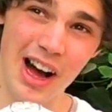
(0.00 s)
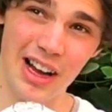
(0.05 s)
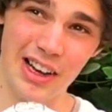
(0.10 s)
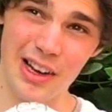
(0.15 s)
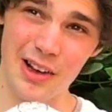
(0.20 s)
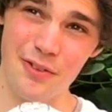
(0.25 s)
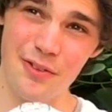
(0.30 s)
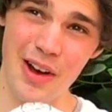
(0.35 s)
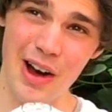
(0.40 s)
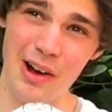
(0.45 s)

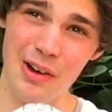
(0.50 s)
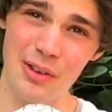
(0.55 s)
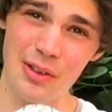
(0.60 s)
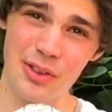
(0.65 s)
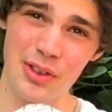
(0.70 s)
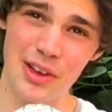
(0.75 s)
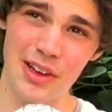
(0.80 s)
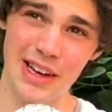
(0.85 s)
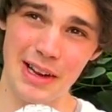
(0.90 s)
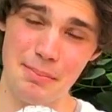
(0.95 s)
and I
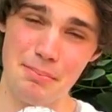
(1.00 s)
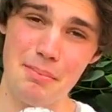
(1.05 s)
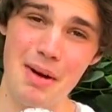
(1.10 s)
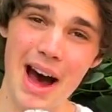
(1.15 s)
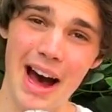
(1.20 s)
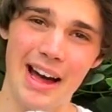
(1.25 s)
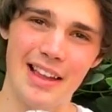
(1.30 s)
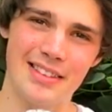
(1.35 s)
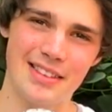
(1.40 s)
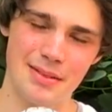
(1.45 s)
found that in
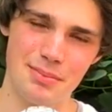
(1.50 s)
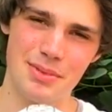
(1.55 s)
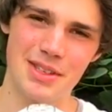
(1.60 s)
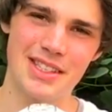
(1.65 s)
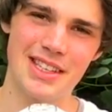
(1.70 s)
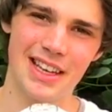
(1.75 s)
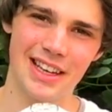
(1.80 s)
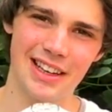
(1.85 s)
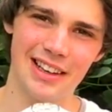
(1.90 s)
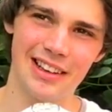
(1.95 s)
maths in
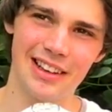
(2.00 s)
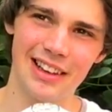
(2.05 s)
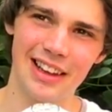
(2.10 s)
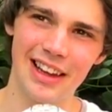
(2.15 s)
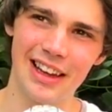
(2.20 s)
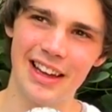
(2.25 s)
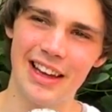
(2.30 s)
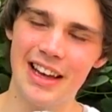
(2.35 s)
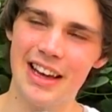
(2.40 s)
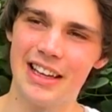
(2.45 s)

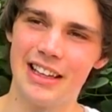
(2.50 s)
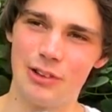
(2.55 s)
particularly,